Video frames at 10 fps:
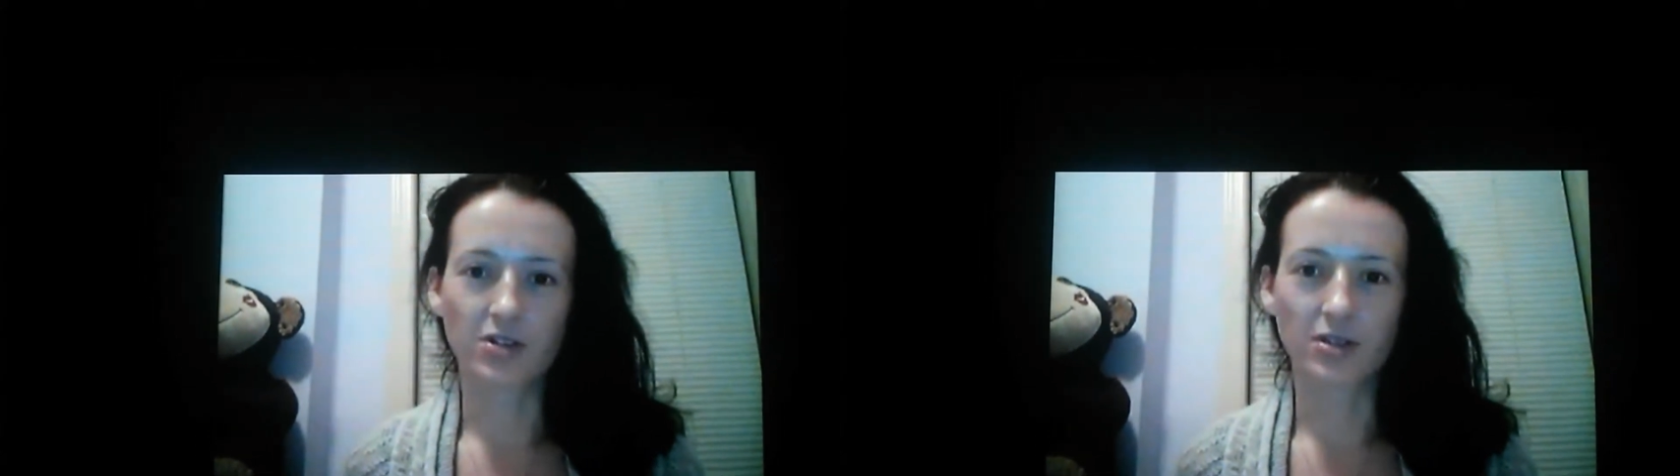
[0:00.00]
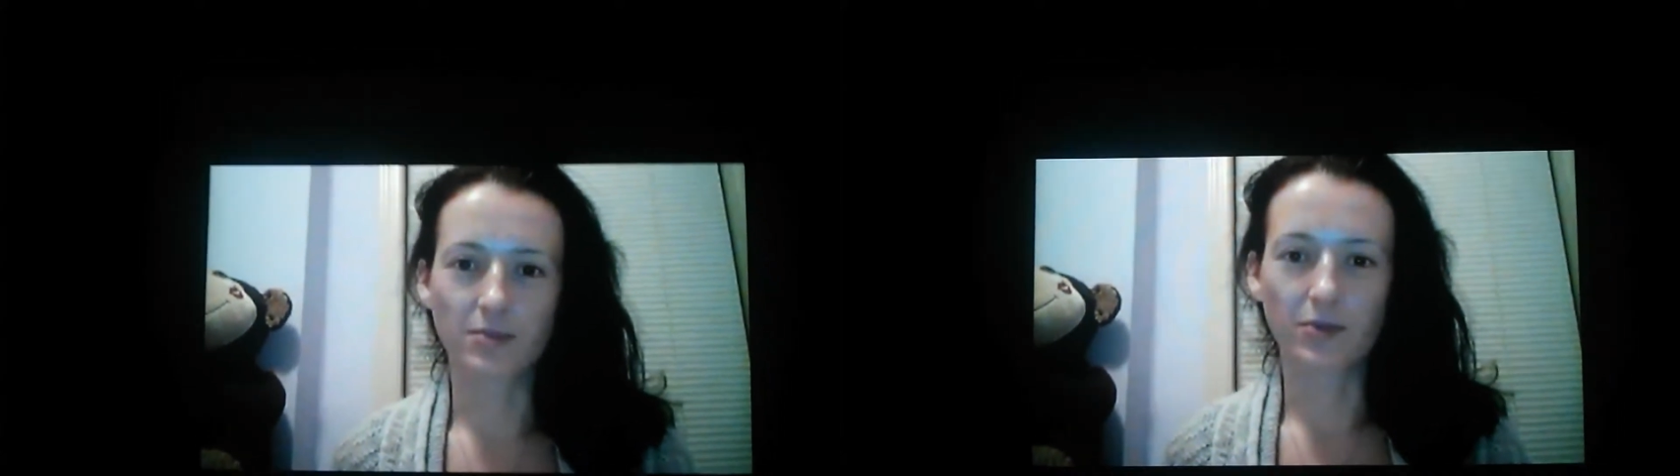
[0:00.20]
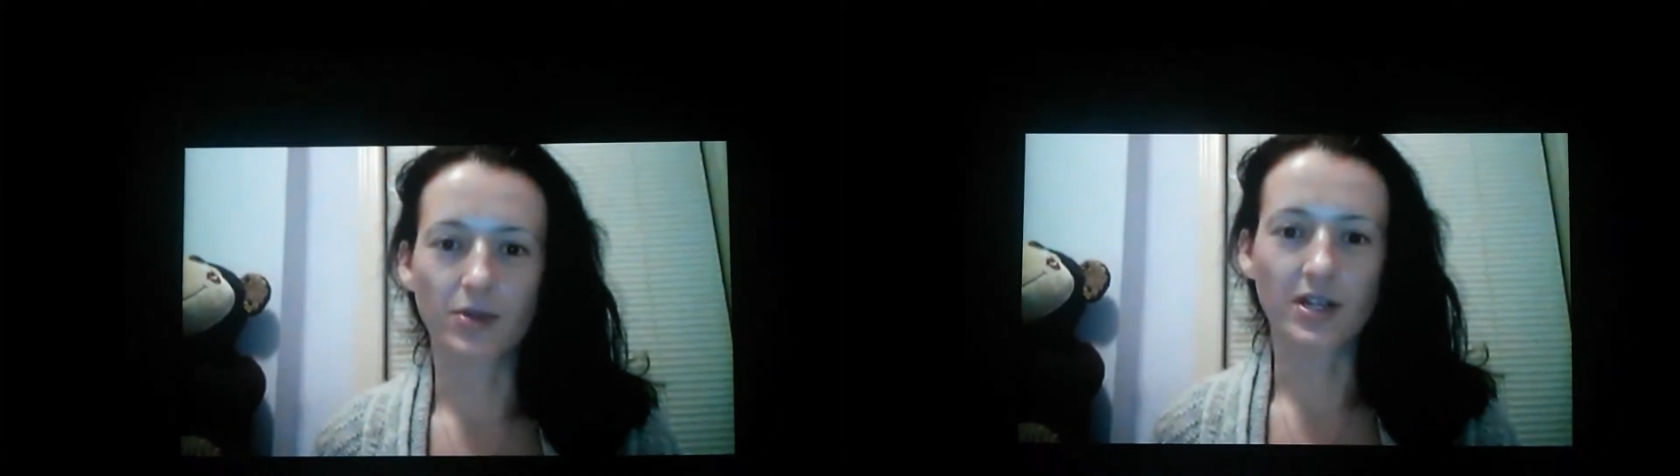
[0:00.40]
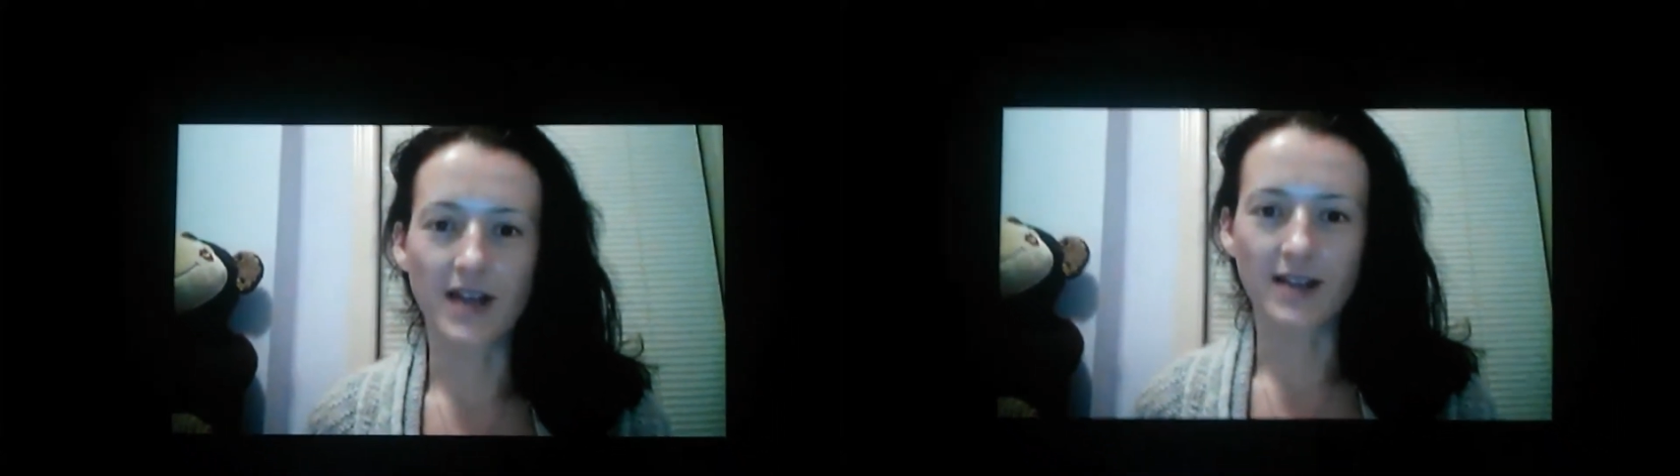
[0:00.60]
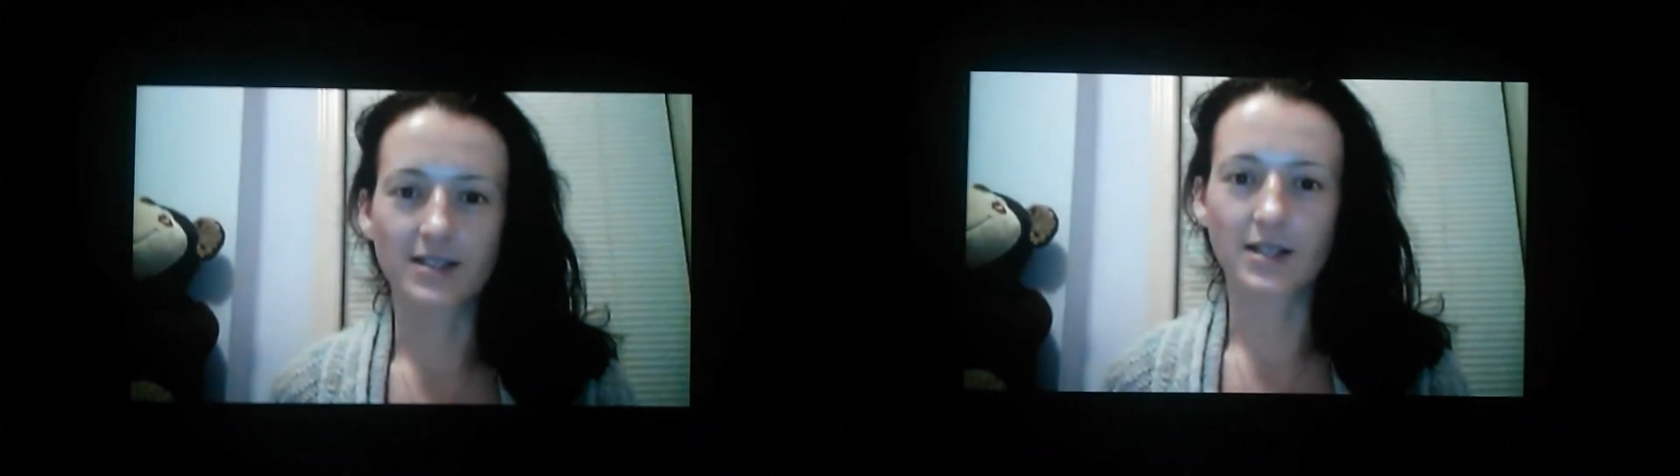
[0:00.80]
something really
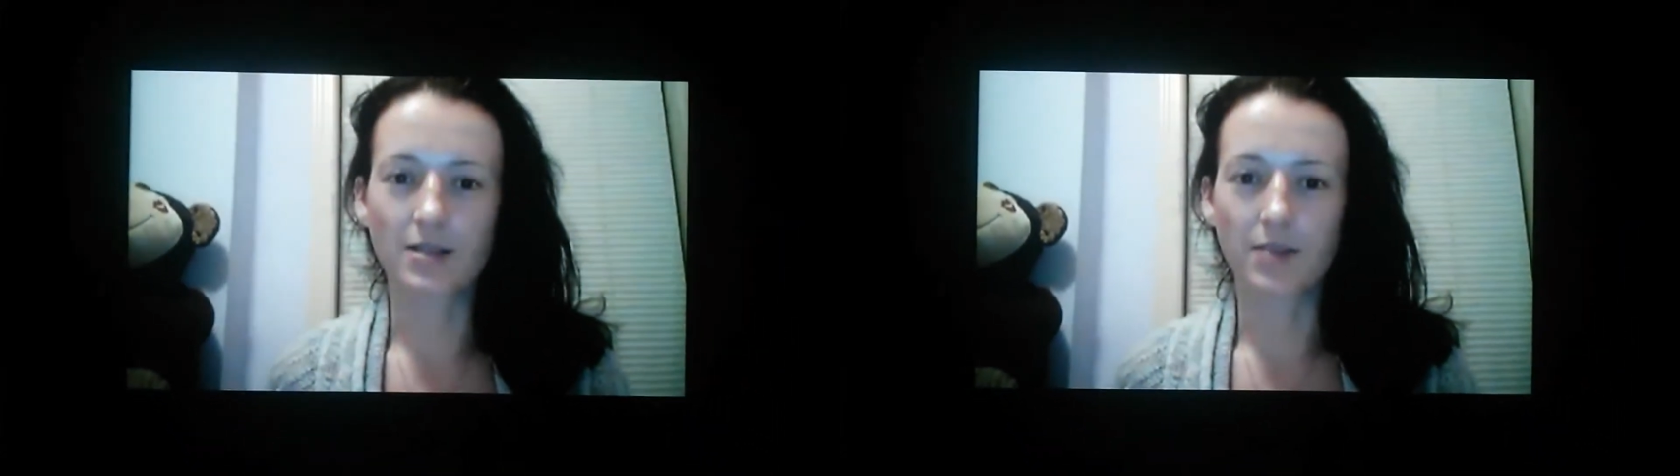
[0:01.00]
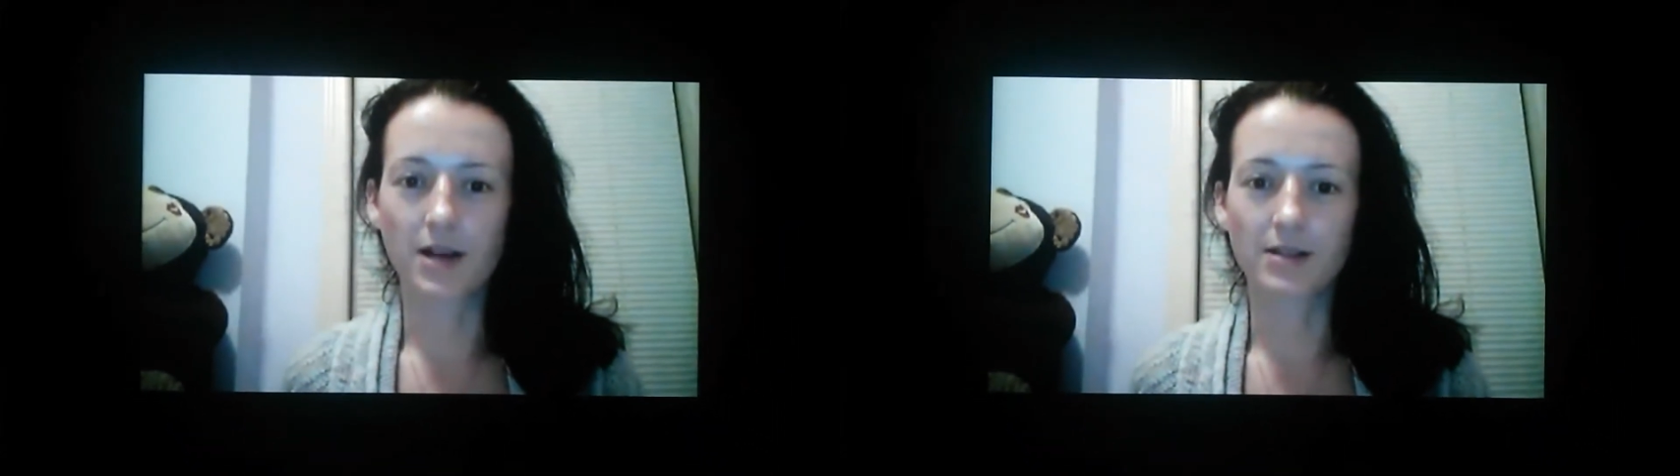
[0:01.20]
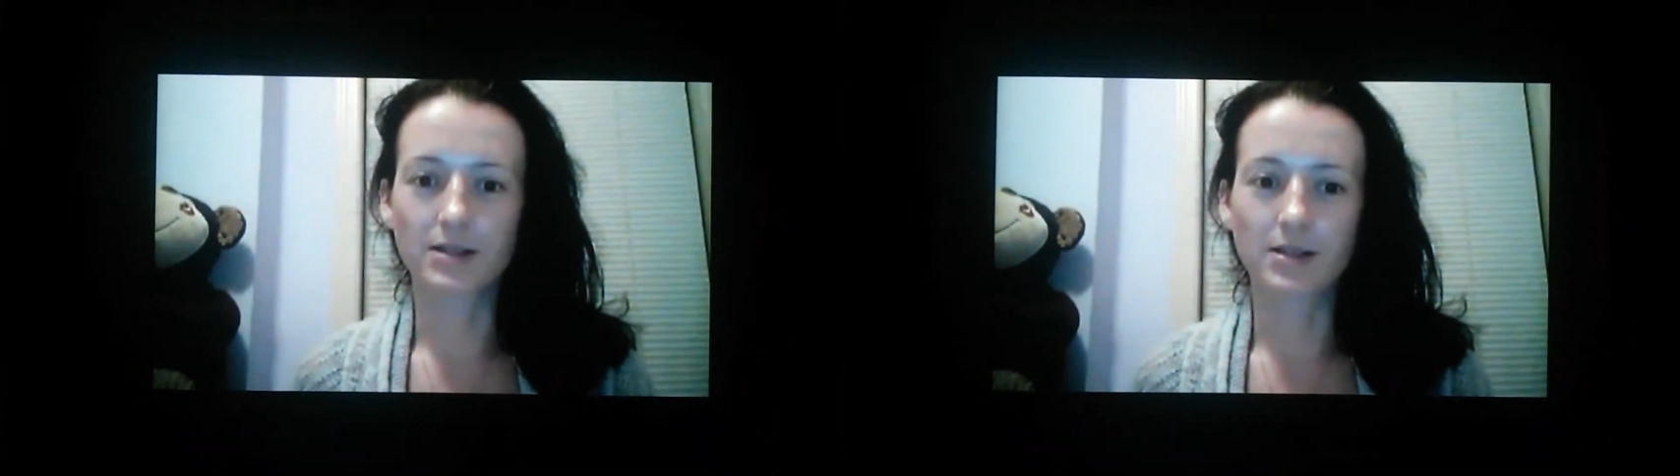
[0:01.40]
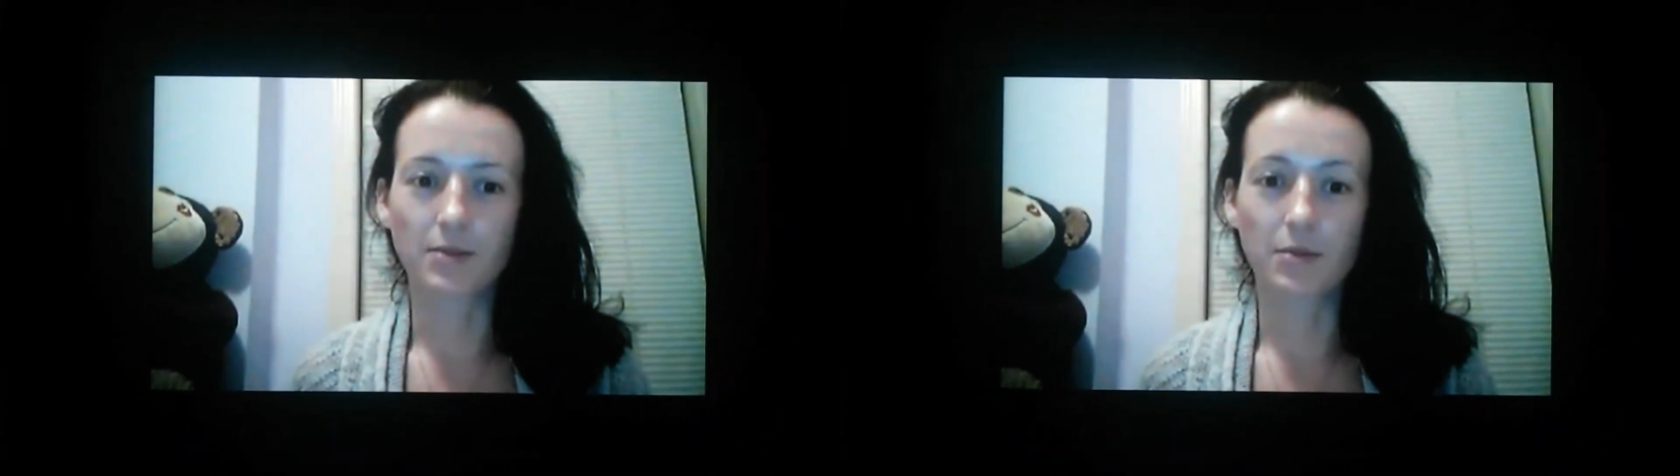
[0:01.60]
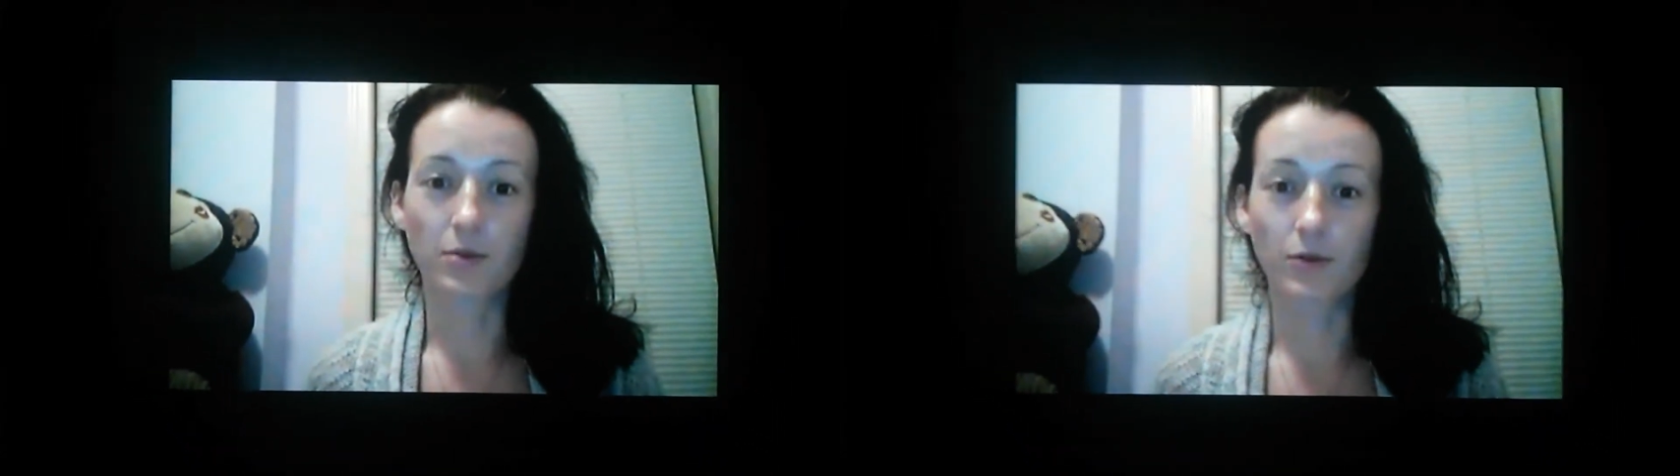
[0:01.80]
nasty in the past that
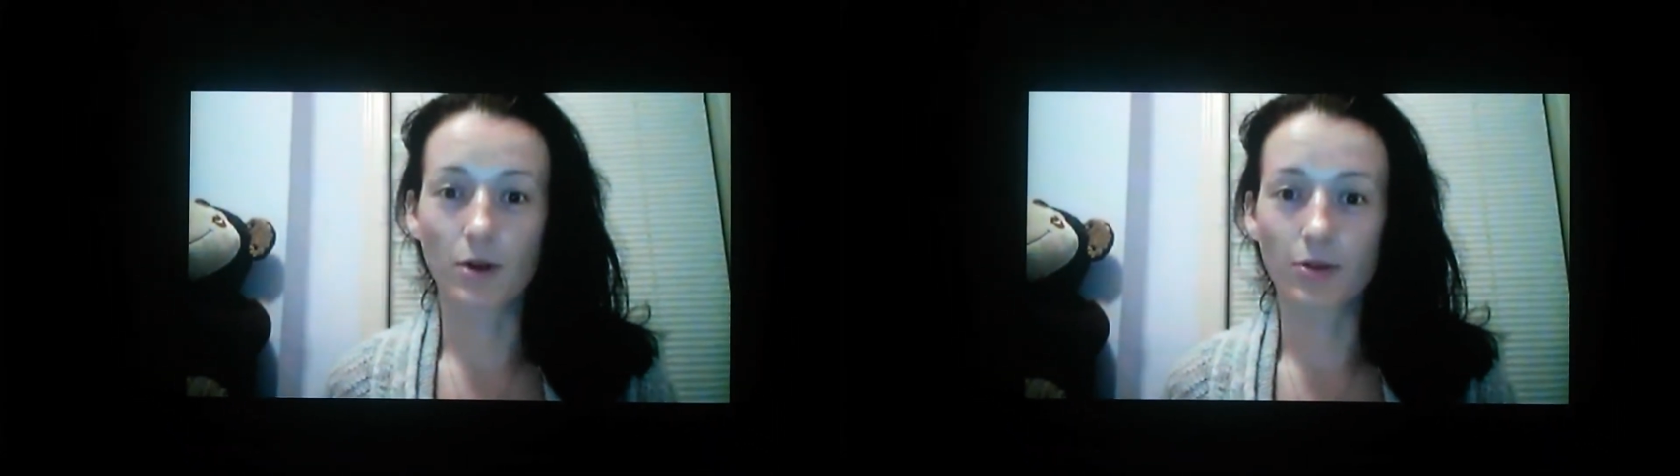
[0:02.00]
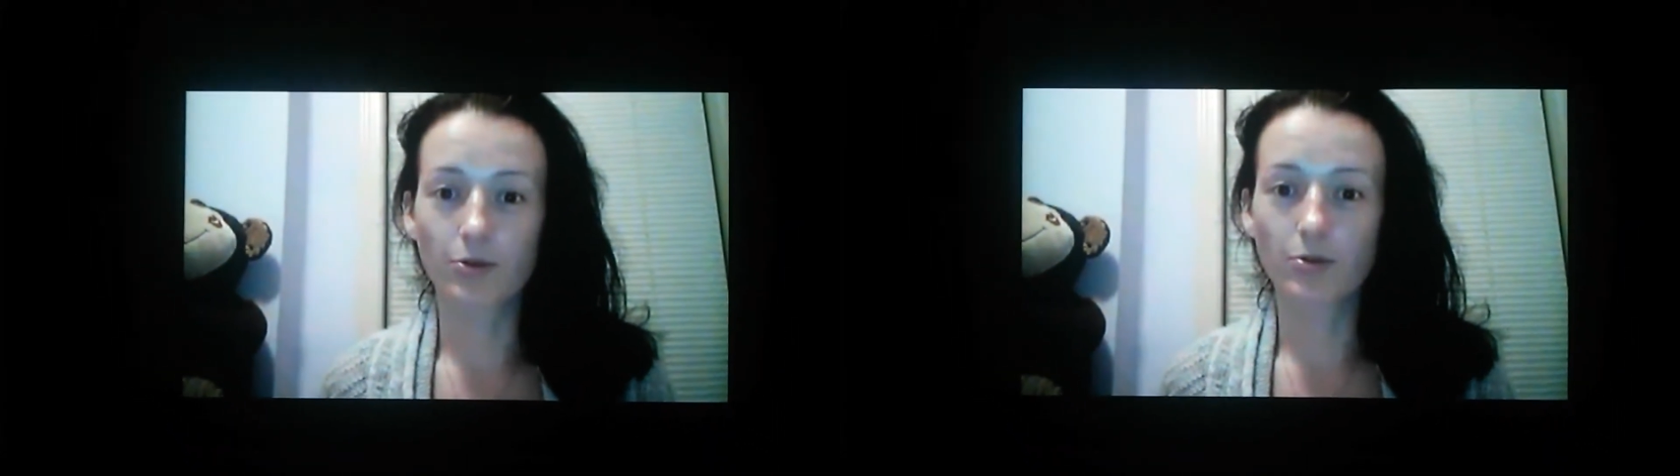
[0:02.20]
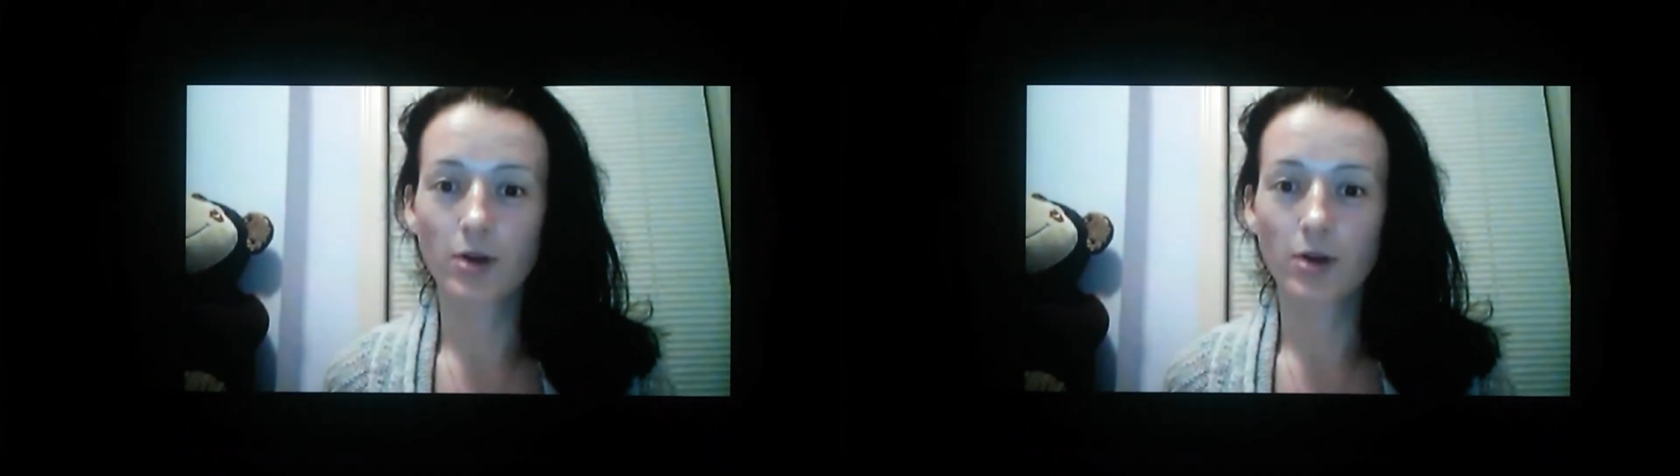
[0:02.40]
people have gone through.